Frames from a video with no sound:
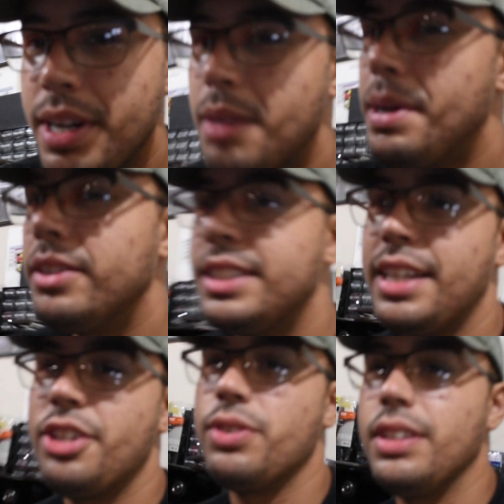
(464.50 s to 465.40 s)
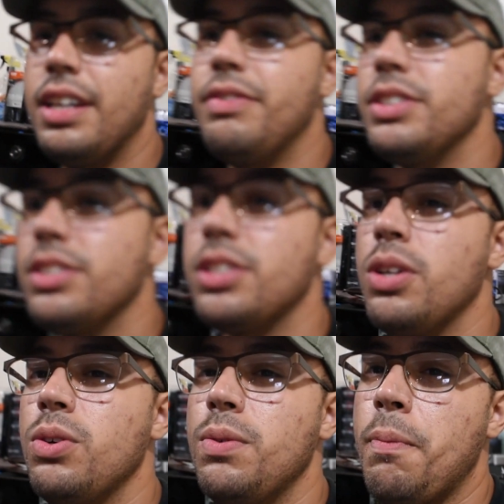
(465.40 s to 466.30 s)
at about 10 or 11.
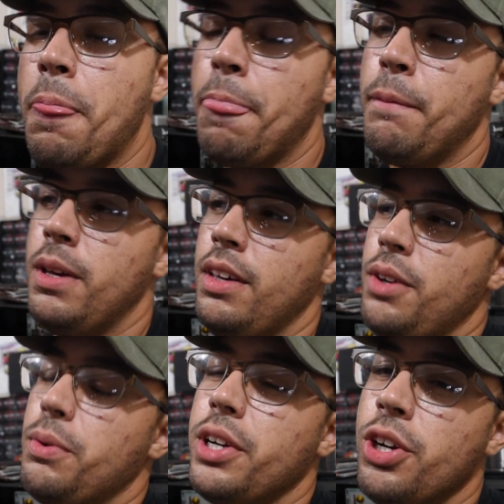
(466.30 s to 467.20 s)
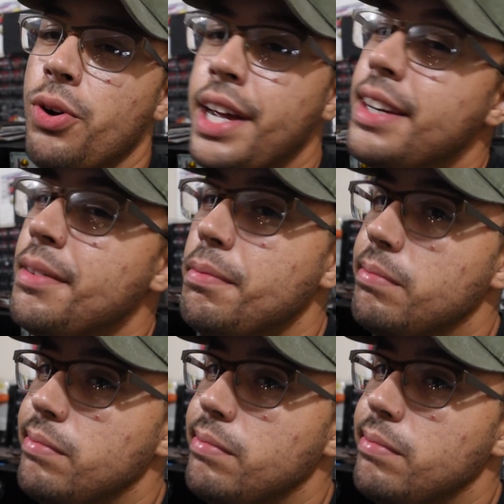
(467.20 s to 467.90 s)
So we're gonna go ahead and